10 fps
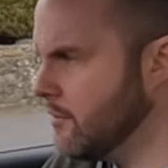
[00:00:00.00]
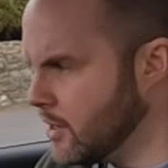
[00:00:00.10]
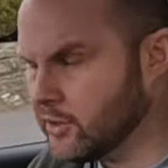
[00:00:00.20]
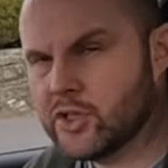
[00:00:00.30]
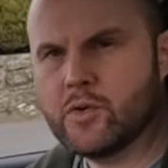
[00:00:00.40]
I've
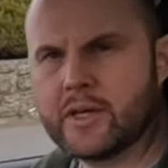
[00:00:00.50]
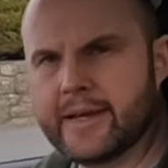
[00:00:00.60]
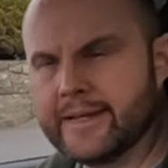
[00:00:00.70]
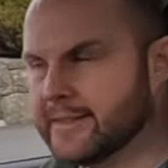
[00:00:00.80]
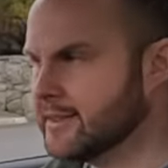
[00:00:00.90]
got two
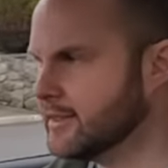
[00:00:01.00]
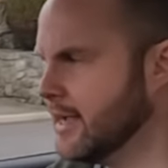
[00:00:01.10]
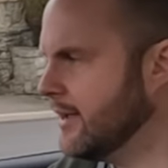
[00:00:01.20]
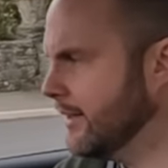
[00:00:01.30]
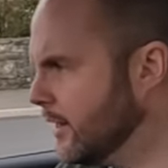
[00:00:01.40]
kids.
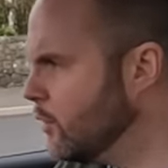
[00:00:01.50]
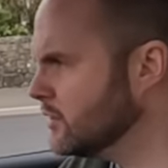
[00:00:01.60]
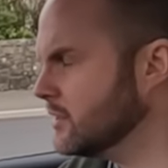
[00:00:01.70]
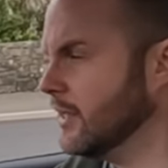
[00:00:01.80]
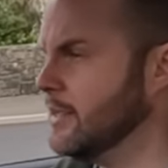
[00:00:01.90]
They
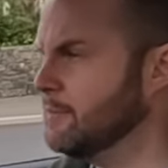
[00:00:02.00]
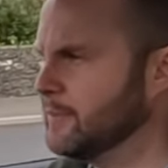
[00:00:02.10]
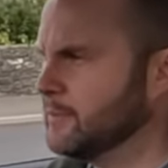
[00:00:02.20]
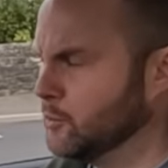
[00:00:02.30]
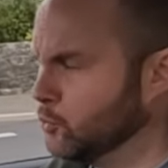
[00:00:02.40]
don't sleep.
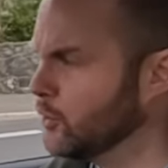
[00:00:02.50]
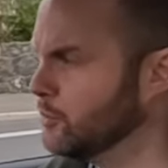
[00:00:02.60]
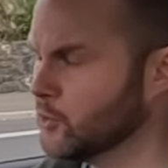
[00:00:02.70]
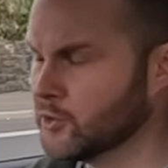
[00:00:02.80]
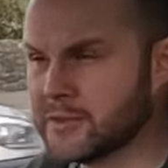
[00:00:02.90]
Well, one of
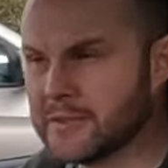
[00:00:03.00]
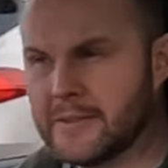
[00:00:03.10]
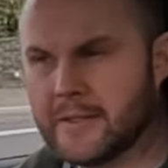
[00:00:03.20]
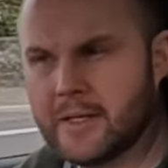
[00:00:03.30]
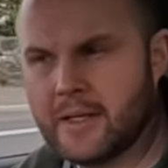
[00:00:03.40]
them doesn't.
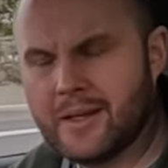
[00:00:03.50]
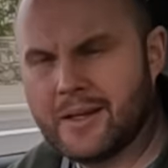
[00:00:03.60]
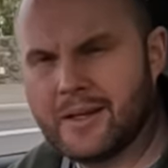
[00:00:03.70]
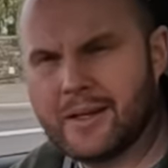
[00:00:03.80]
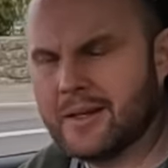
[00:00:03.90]

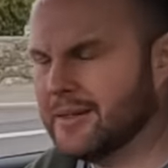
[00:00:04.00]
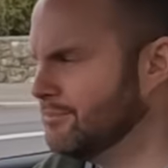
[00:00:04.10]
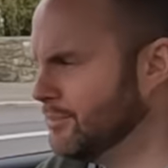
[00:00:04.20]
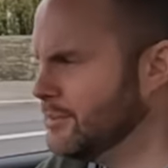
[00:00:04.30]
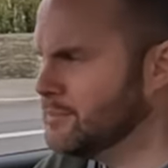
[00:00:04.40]
Uh,
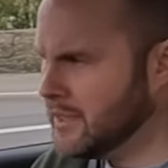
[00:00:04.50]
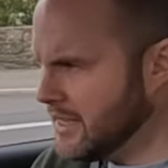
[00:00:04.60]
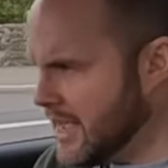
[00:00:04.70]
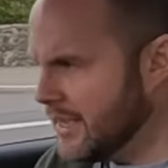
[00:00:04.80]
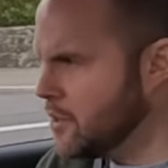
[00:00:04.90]

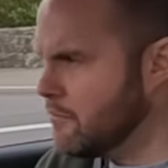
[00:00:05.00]
yeah, you